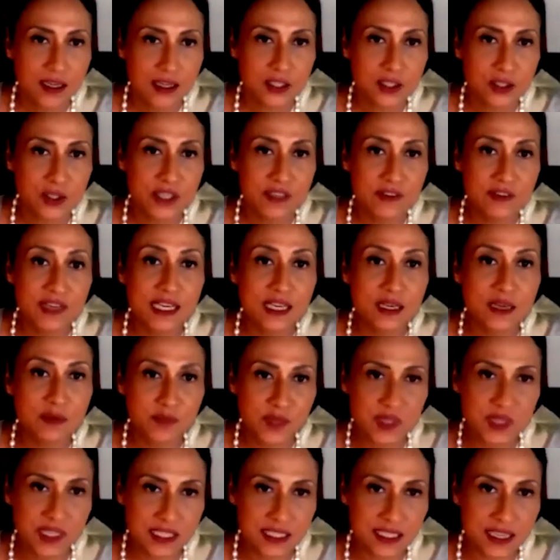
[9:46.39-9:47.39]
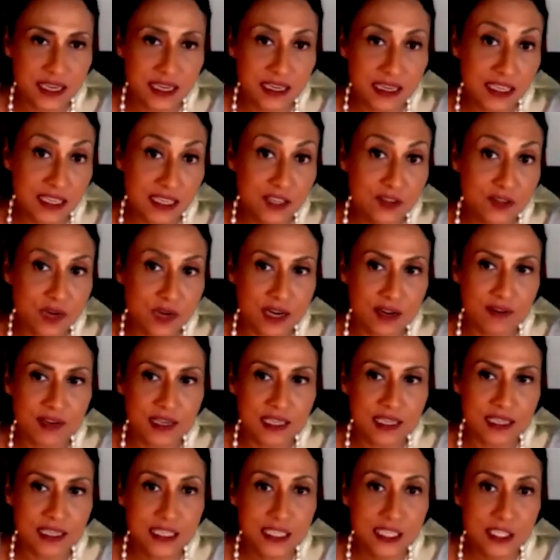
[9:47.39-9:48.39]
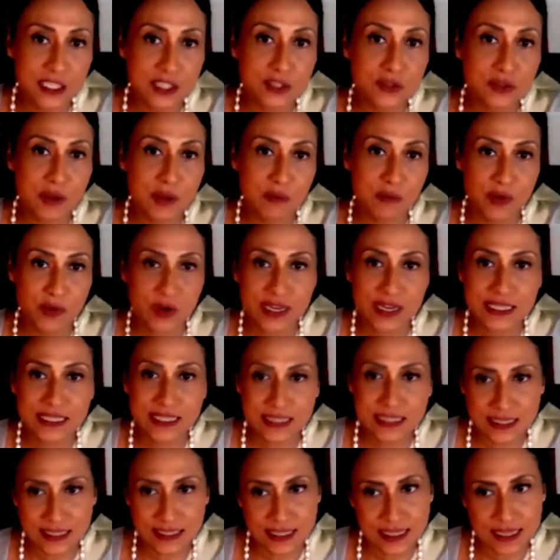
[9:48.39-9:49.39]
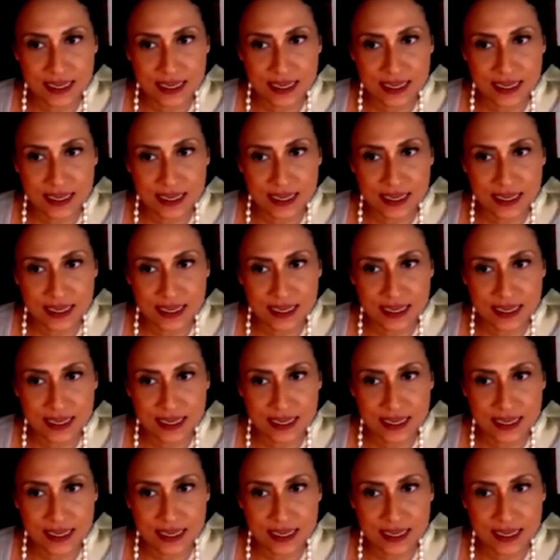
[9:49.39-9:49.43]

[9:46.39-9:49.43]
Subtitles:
to develop this, and each one of us needs to embrace this.